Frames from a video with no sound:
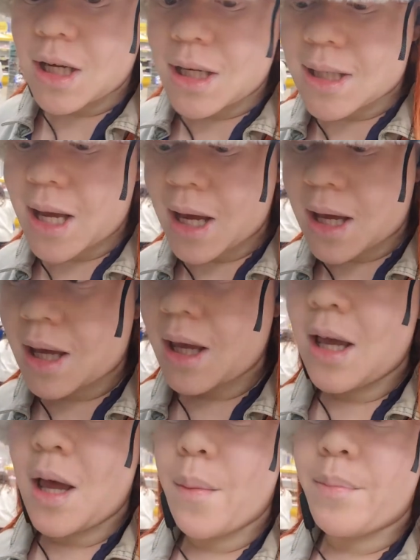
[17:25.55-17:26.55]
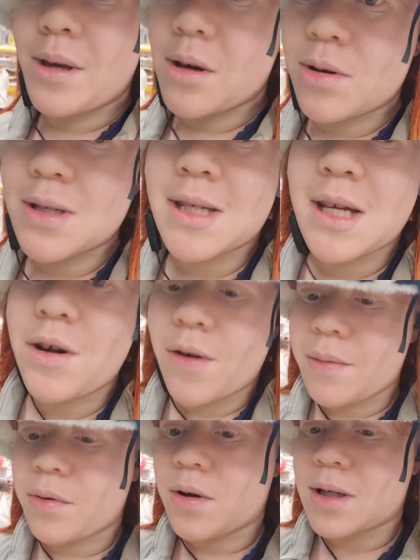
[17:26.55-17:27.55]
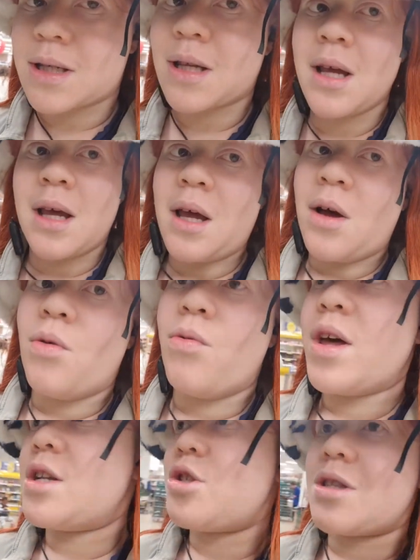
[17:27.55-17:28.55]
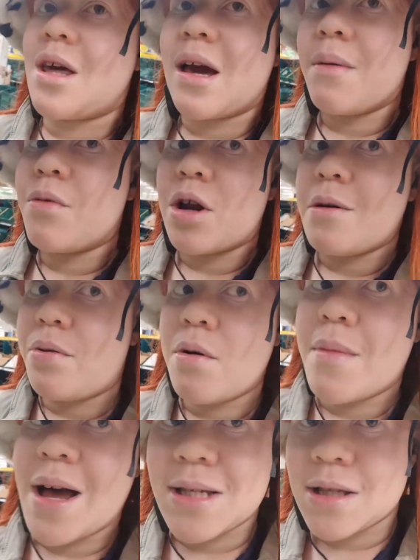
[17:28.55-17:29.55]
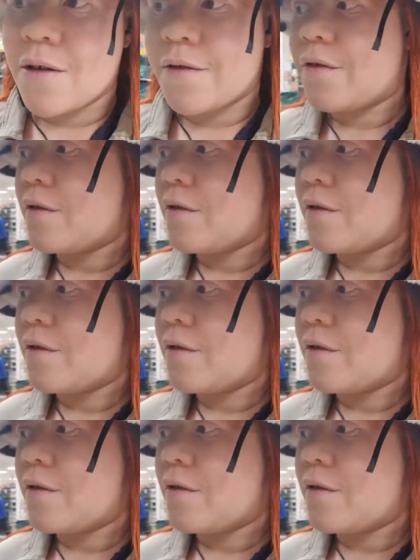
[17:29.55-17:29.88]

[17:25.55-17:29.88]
And it's like, be considerate, because where do you think I'm going to put my stuff?